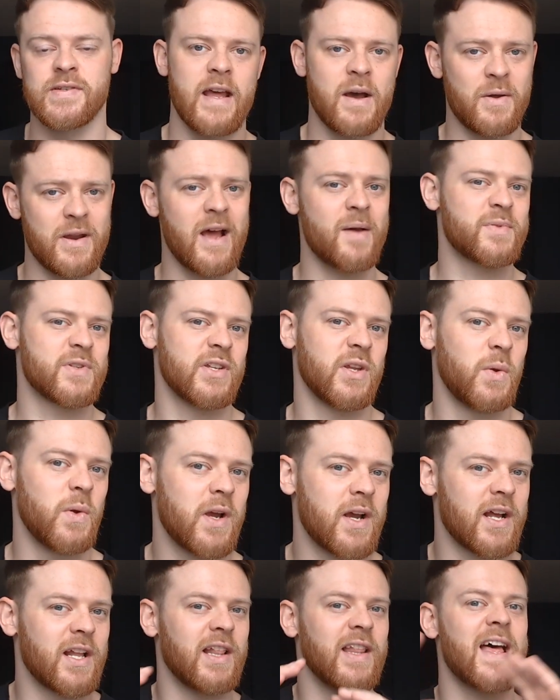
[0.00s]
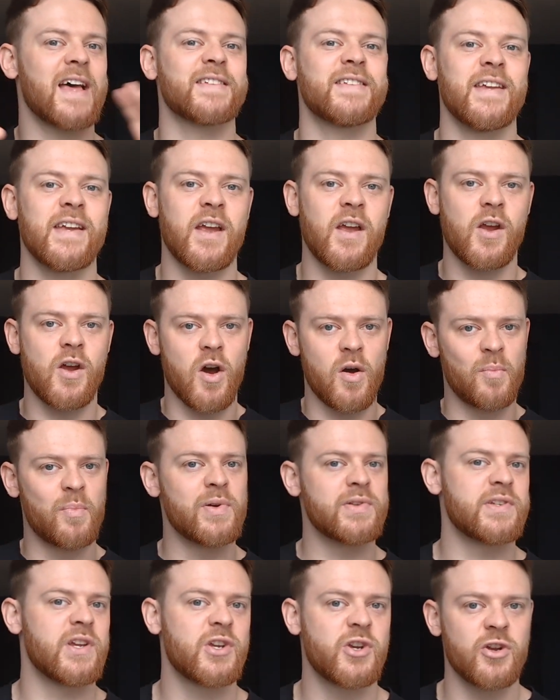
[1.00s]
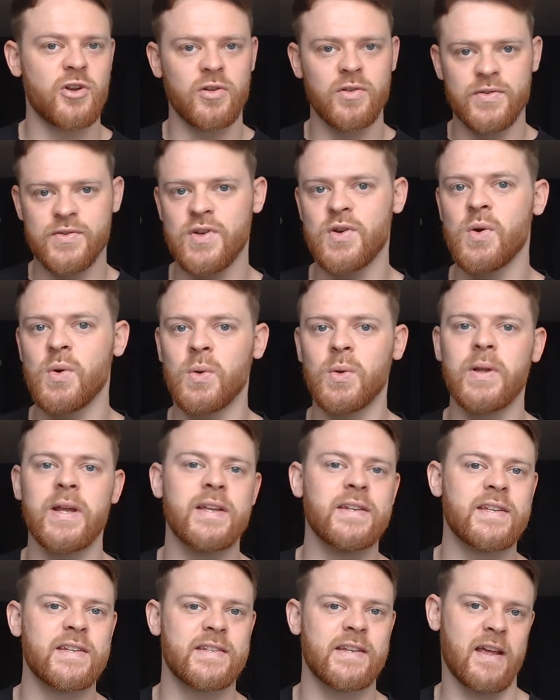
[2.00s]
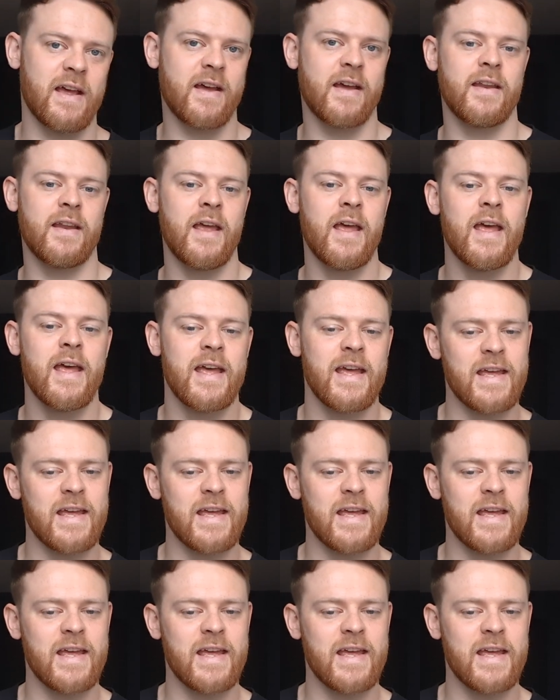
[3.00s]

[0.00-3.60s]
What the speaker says: Now, an absolute classic compositional tool in design